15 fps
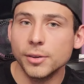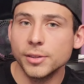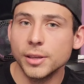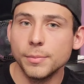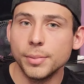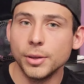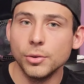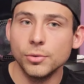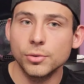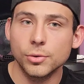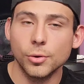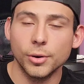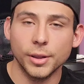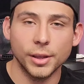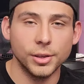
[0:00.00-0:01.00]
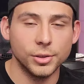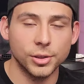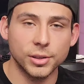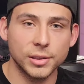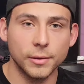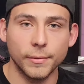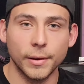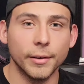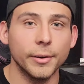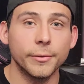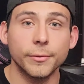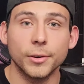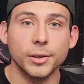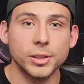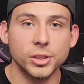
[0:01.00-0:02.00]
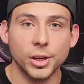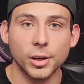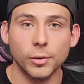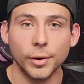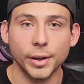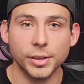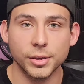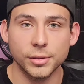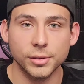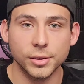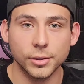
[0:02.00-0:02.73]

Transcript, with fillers: CPU score than just the very first generation.